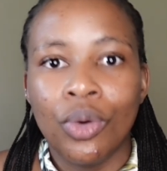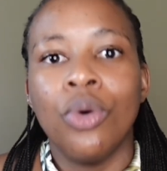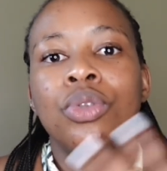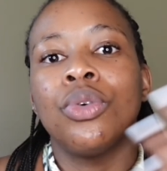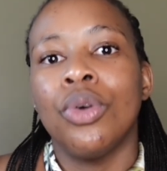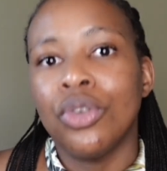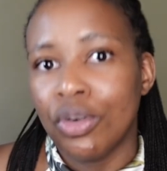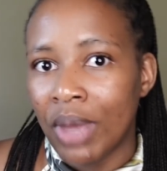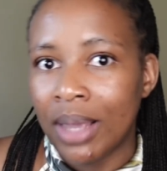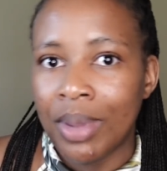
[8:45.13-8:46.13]
also wrote
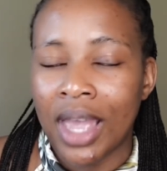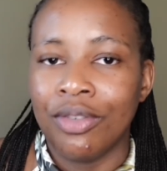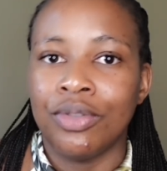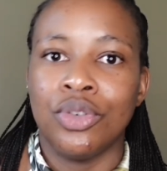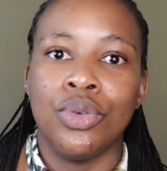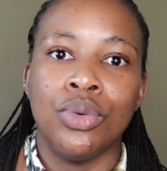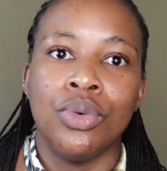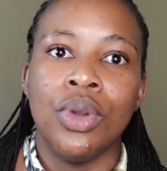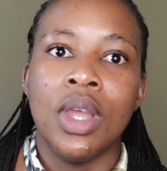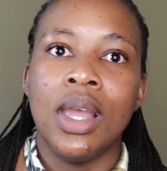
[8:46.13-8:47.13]
on my behalf to